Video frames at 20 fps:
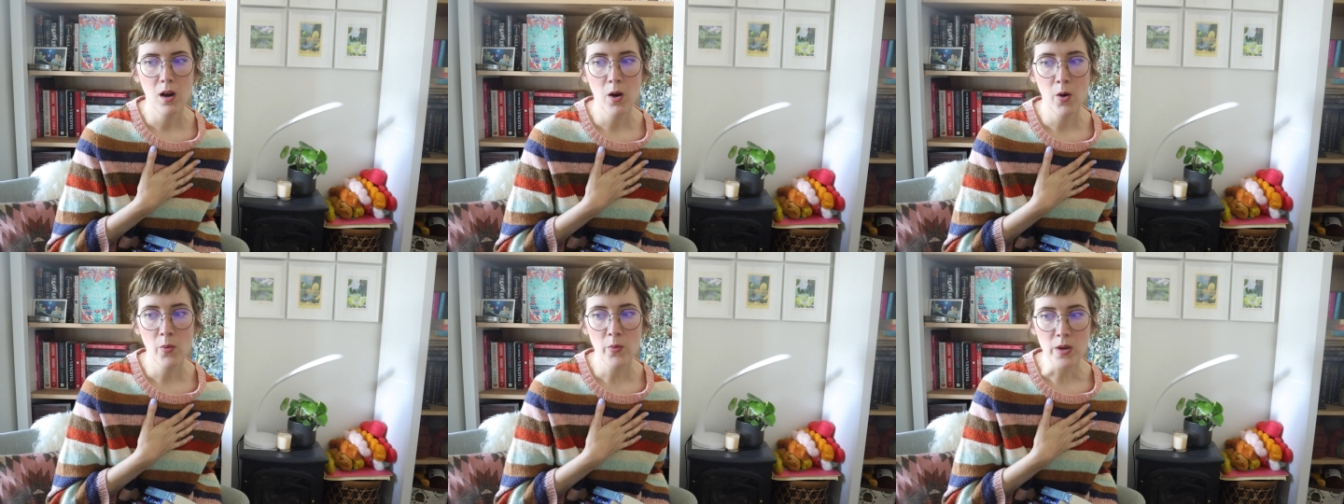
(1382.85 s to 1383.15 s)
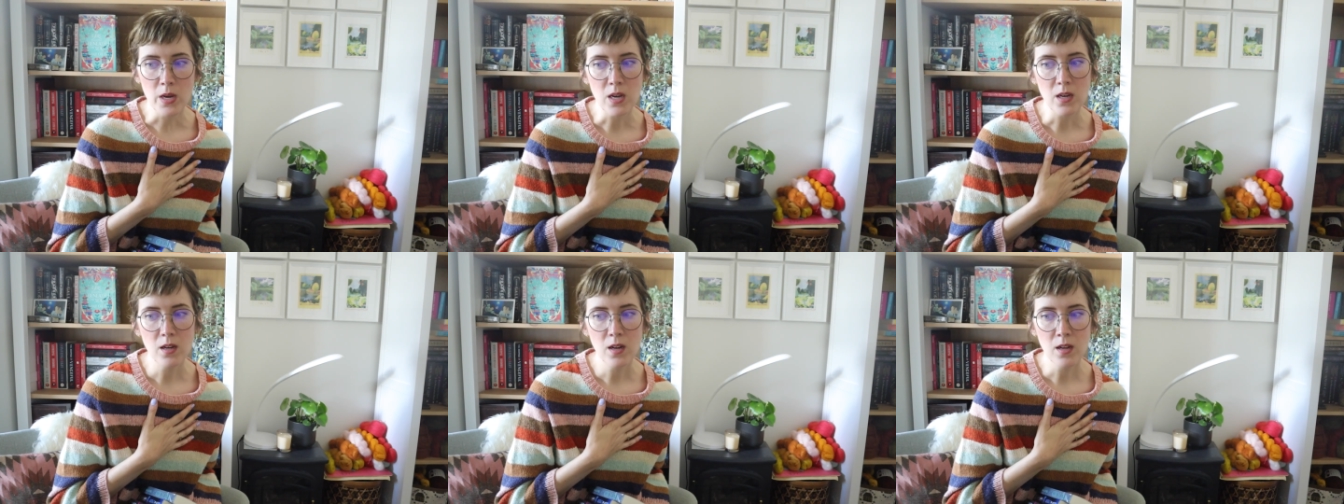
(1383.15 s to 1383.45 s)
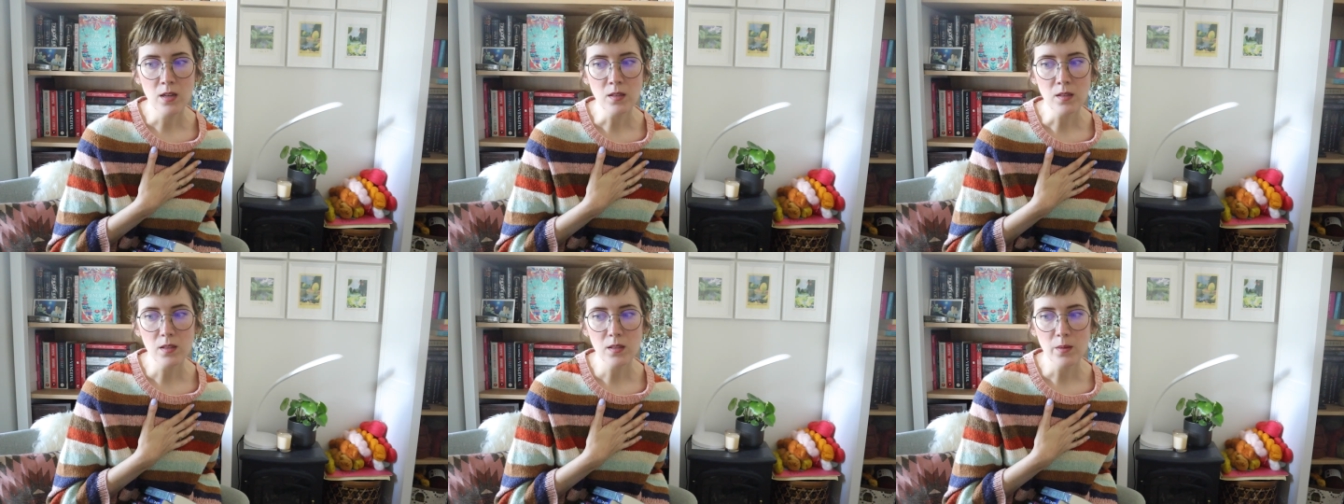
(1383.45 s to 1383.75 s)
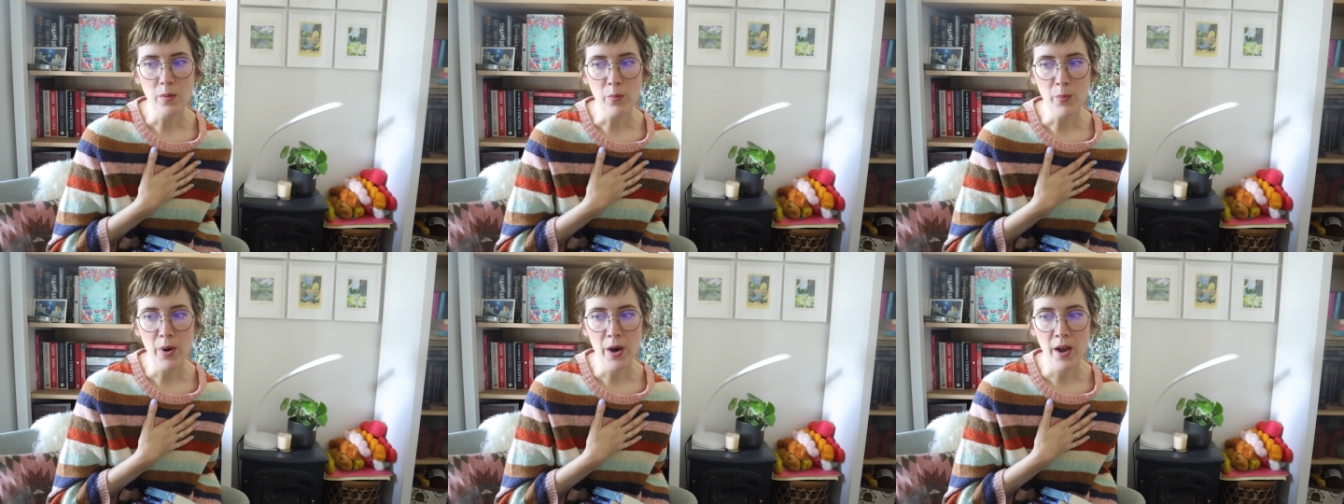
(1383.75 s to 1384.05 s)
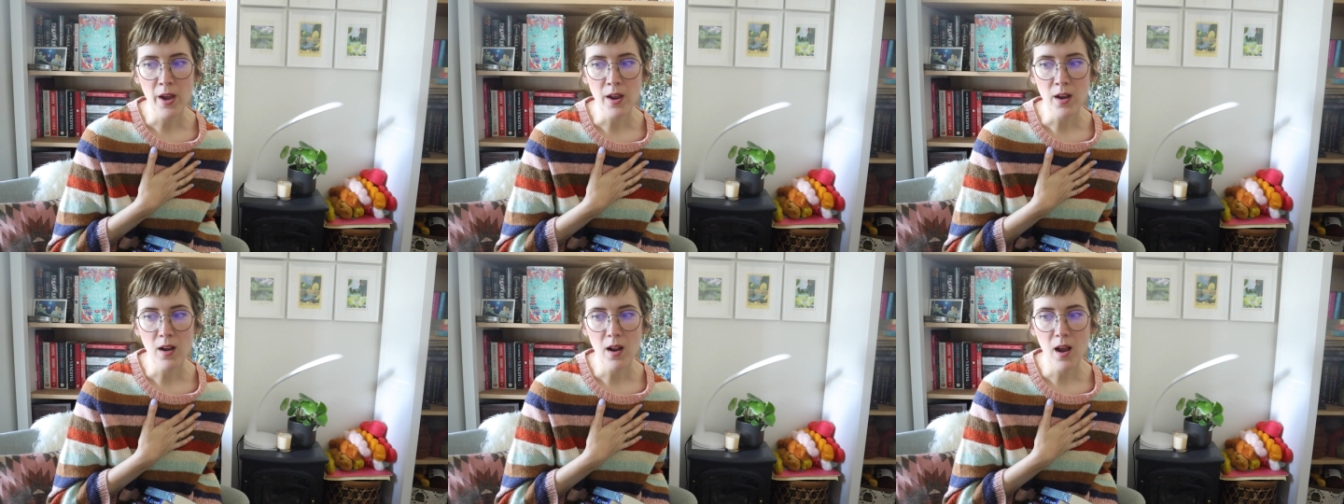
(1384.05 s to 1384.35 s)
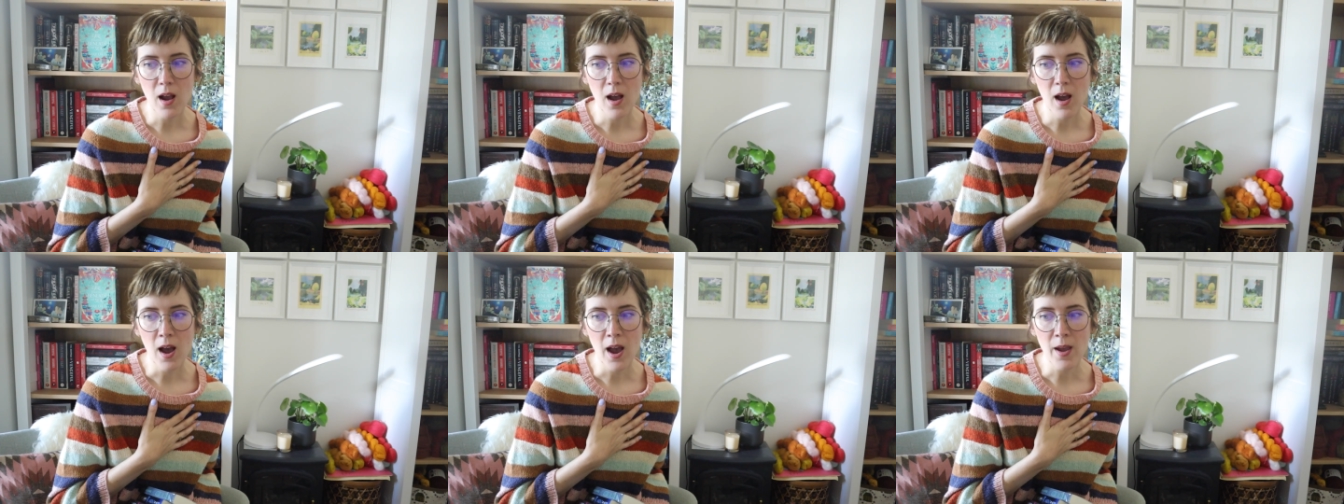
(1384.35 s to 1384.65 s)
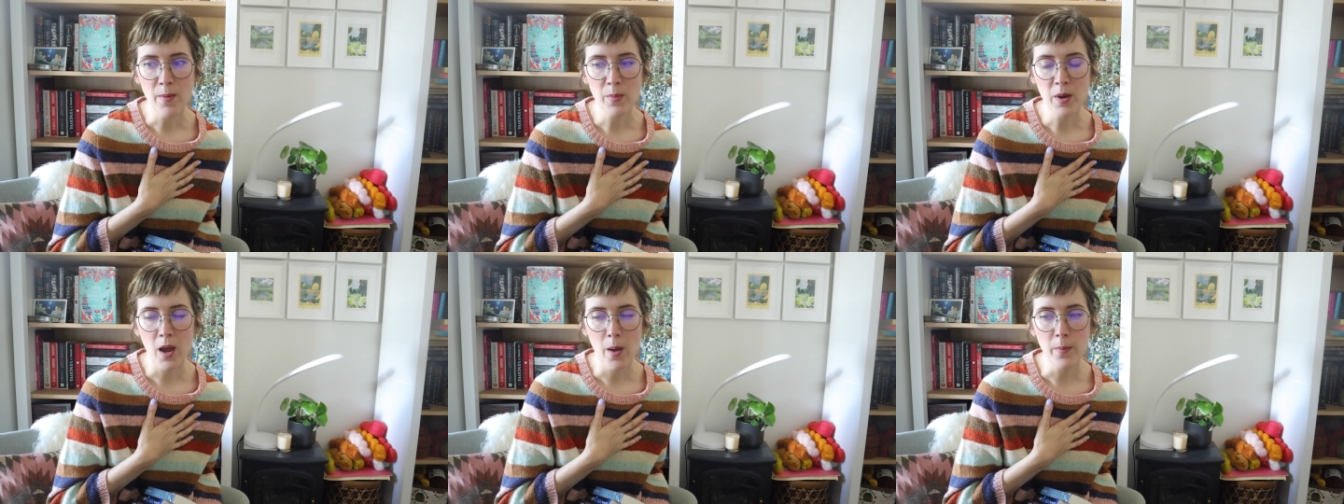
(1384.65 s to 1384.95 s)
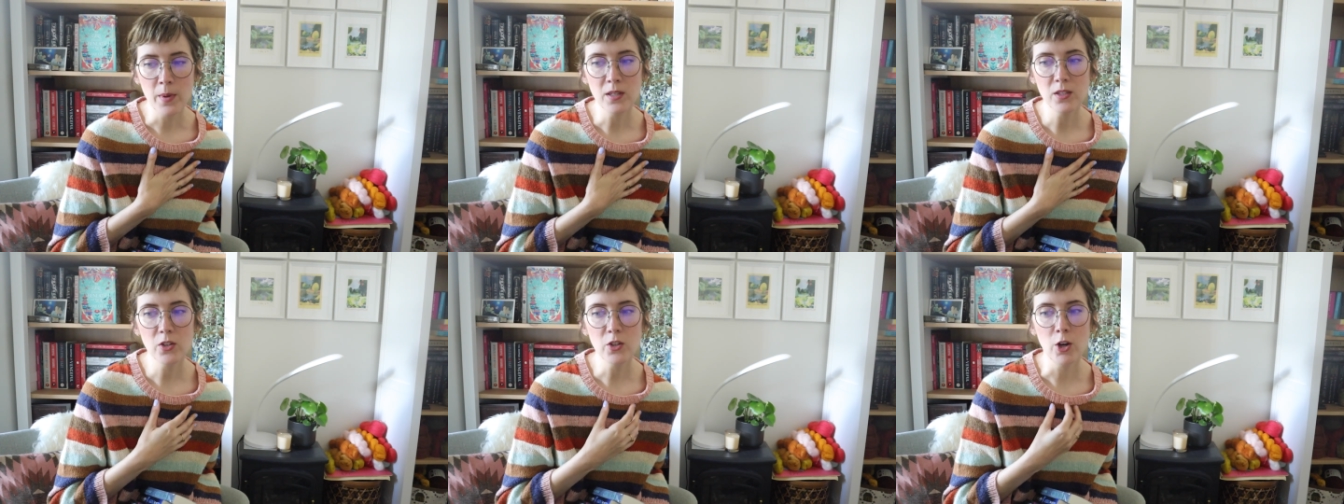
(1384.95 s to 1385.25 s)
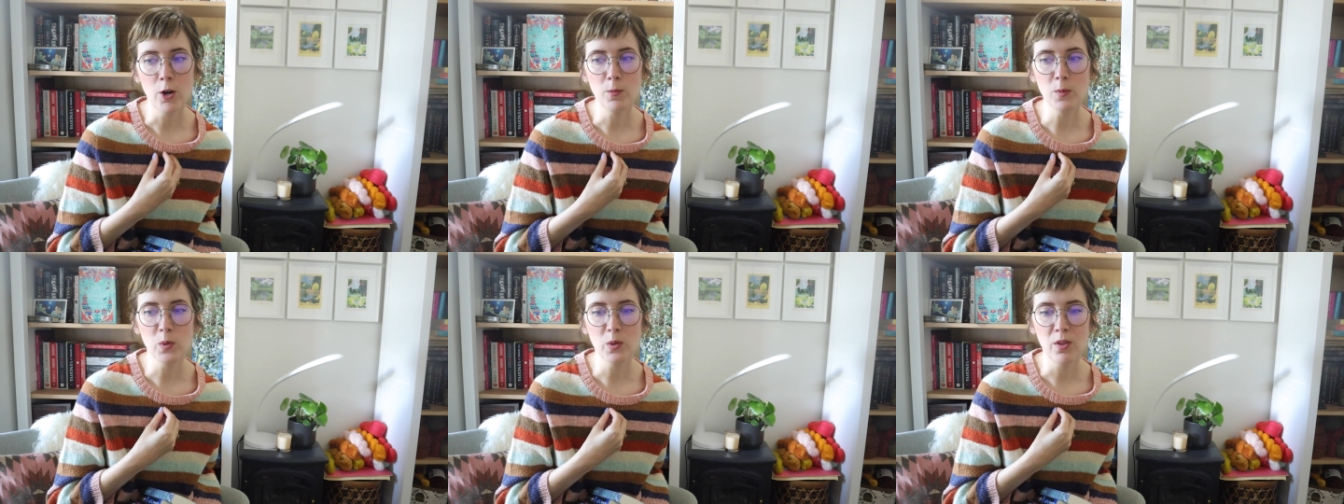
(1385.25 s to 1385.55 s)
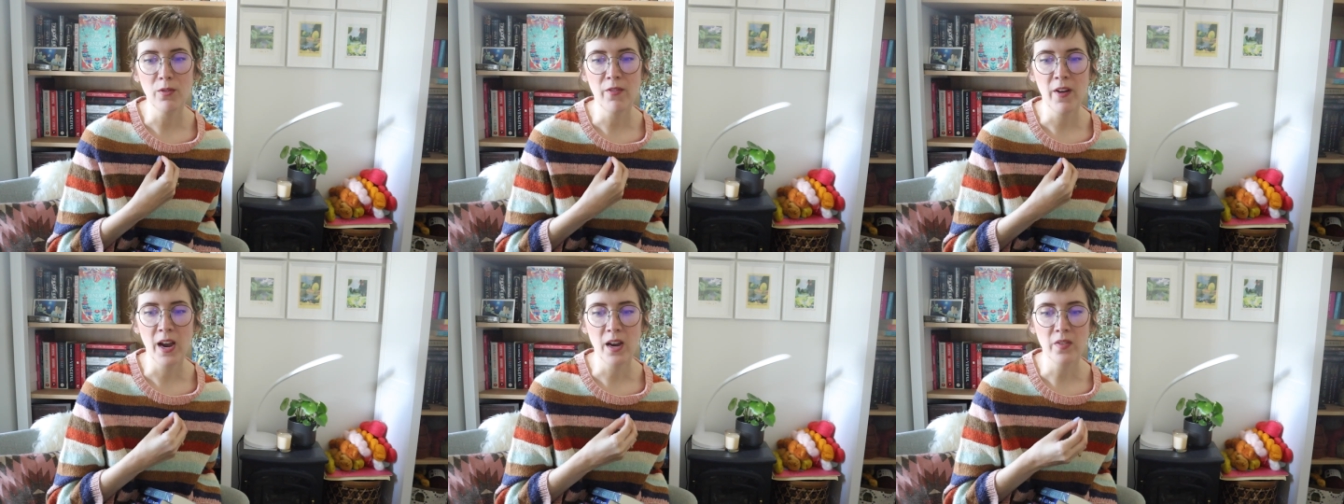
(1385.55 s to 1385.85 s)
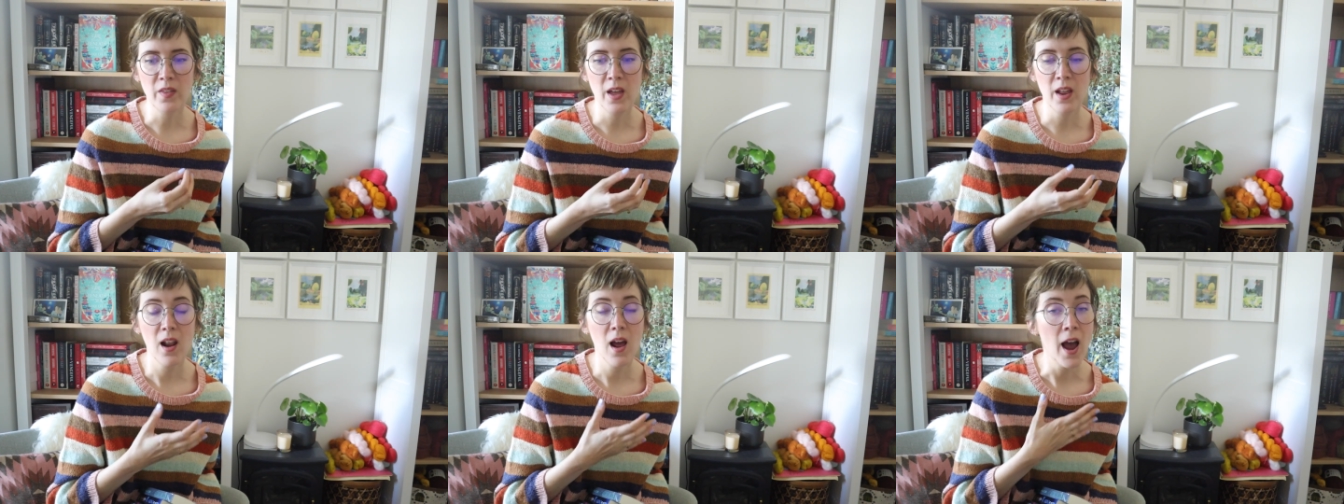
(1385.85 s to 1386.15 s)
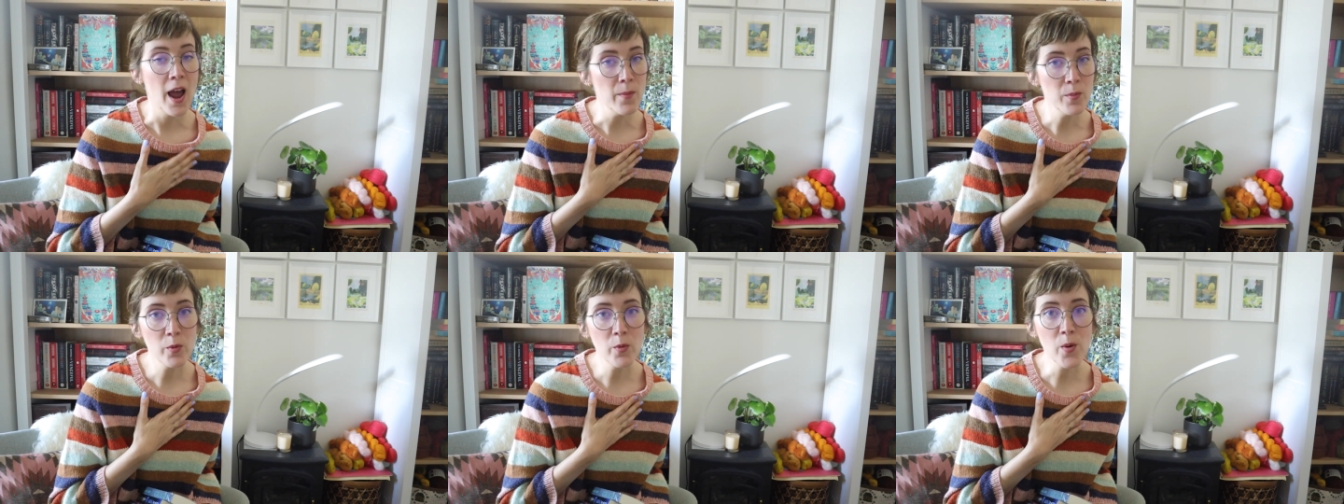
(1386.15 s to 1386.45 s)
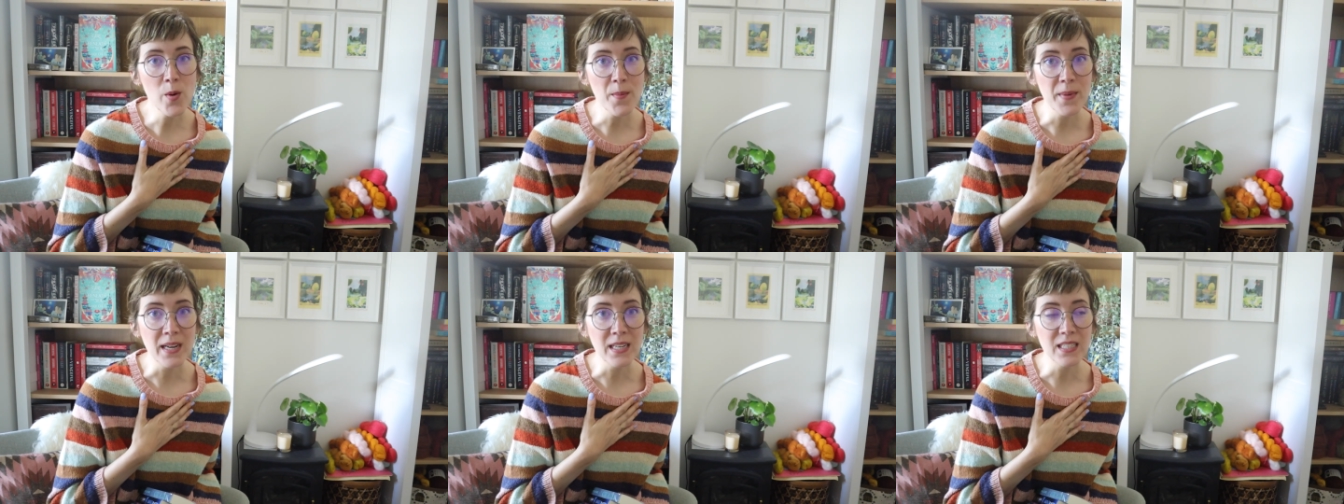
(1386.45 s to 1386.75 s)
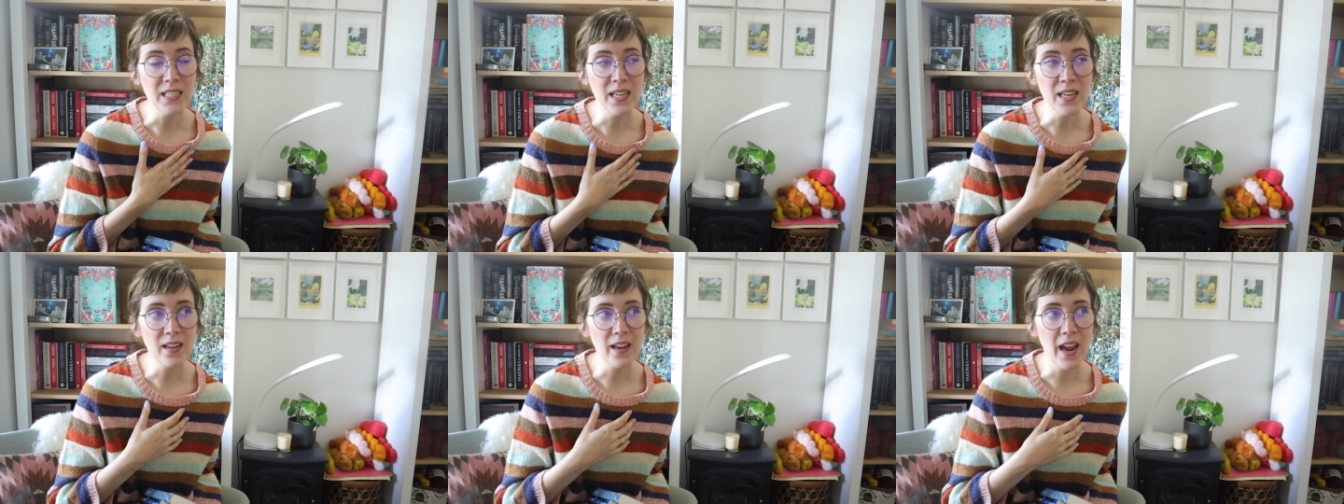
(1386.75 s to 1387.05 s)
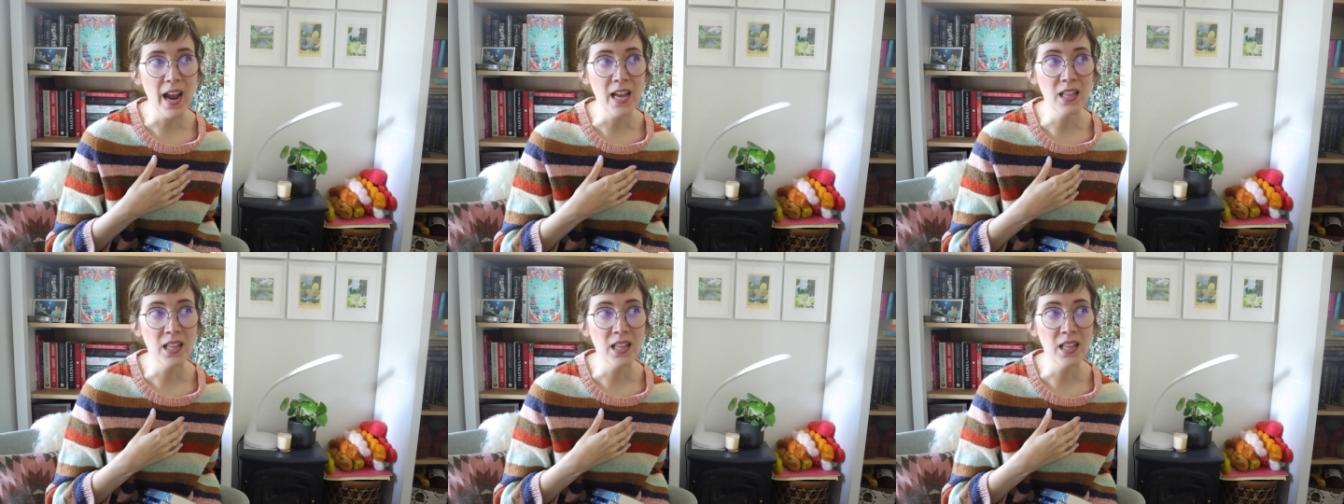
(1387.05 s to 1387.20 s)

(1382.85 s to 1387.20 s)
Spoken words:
a weakness, but I'm coming to terms with the fact that I'm a romantic